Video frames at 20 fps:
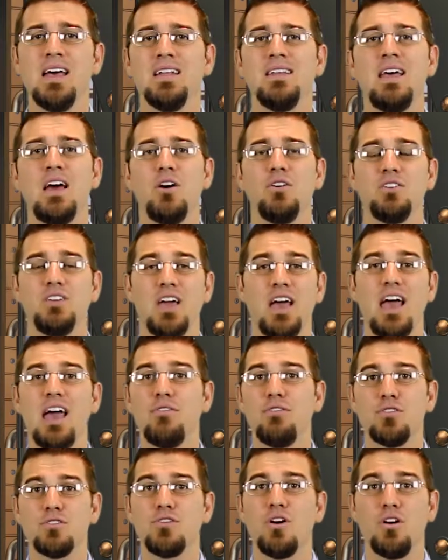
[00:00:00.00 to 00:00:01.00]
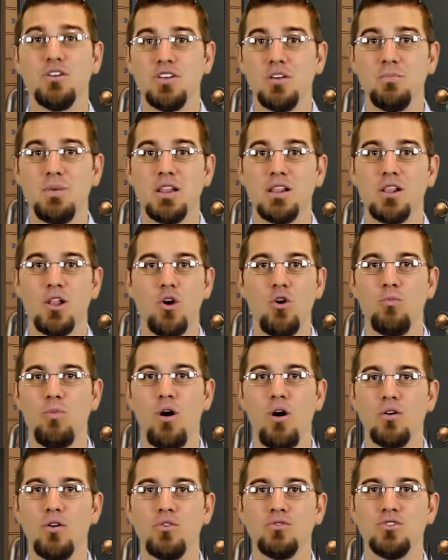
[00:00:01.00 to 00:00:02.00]
Now, you ever thought you've been
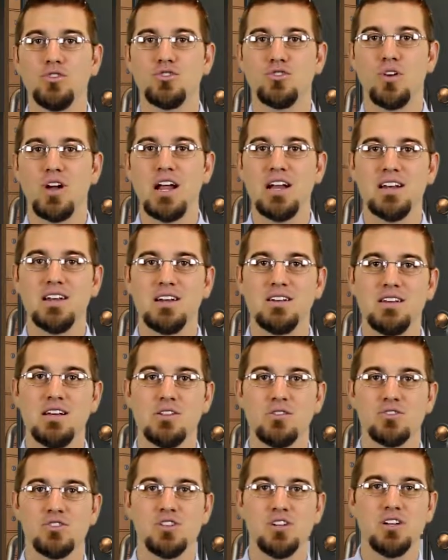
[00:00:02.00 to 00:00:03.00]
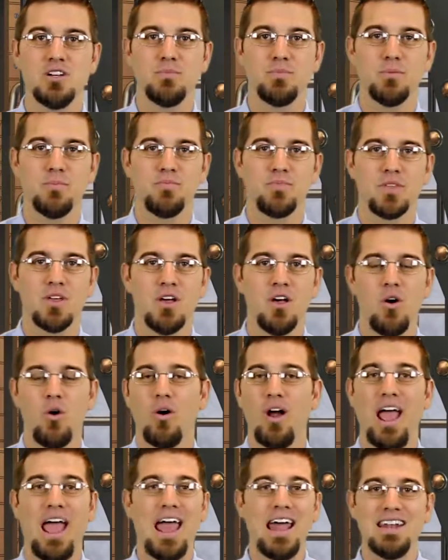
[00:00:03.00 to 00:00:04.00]
lowballed on your trade at a dealership
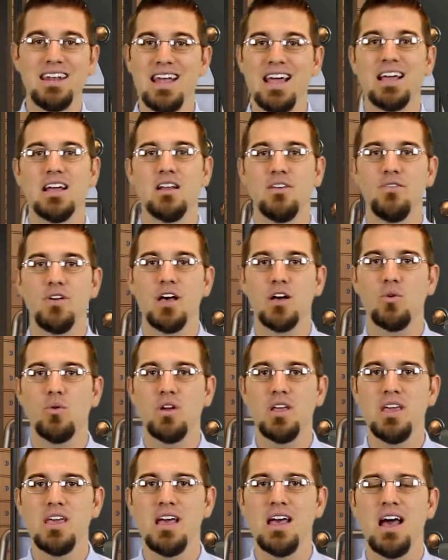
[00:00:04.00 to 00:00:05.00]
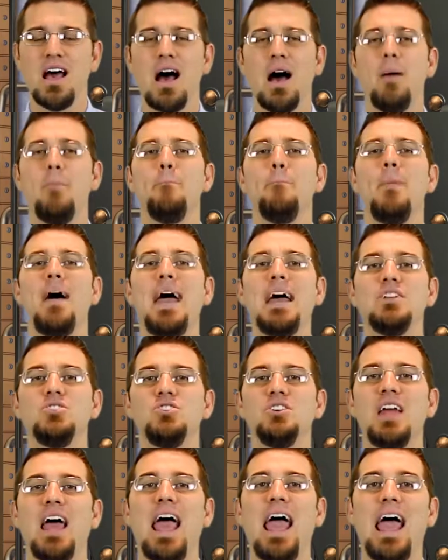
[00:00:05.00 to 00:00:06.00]
or had negative equity?
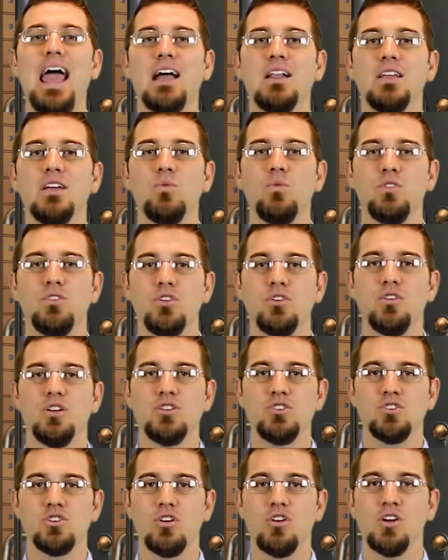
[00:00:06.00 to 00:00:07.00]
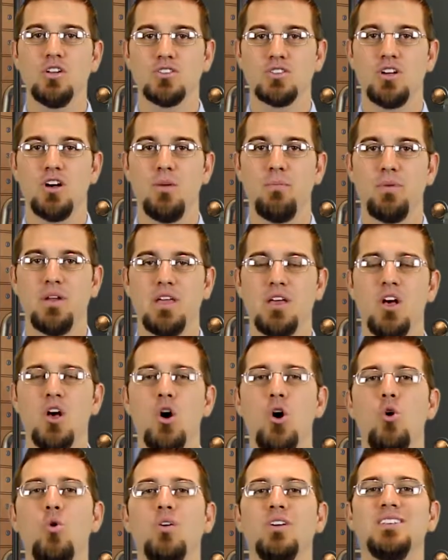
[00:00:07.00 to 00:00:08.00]
Imagine haggling with your insurance company
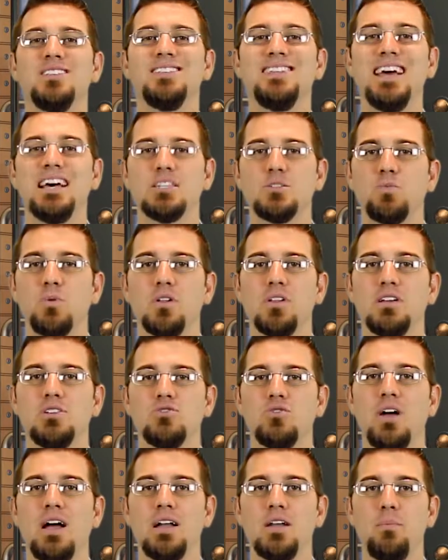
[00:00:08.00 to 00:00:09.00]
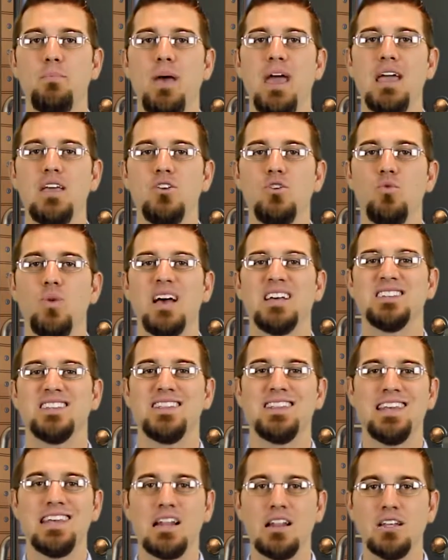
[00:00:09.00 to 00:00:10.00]
who are desperately trying to pay you as
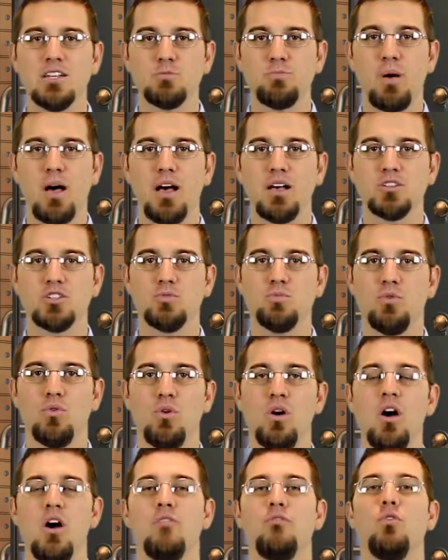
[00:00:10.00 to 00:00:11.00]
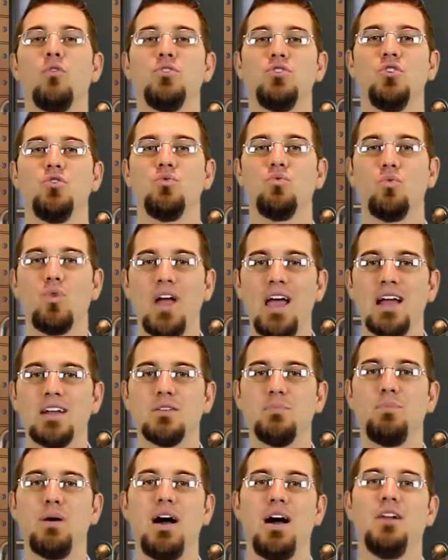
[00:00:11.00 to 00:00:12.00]
little as possible for your
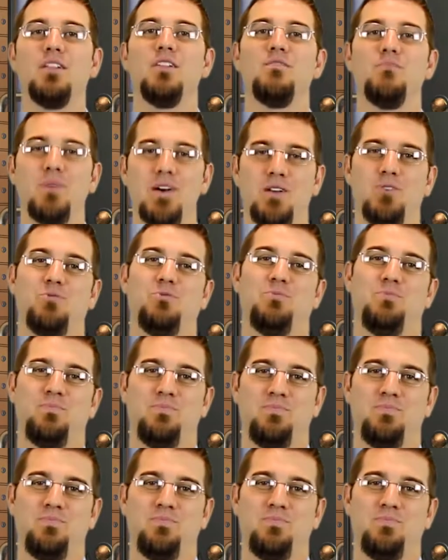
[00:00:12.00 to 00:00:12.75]
wrecked pile of metal.